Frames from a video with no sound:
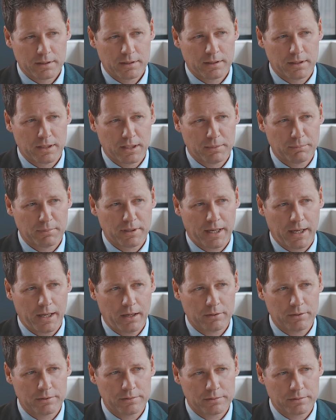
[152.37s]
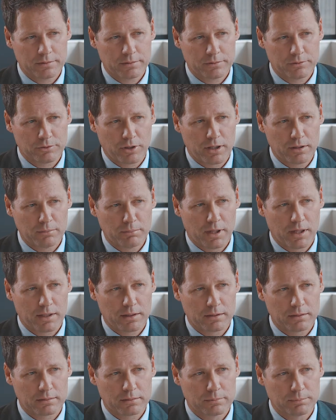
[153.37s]
How has the Australian
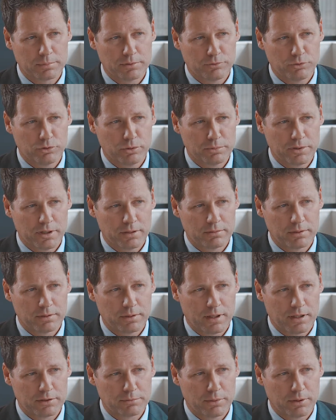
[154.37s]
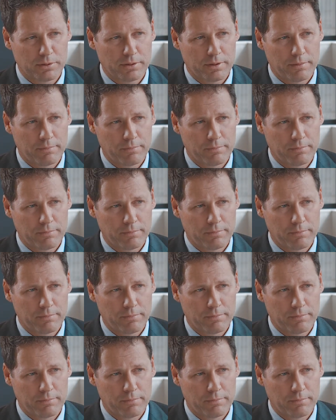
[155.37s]
market performed over the last month?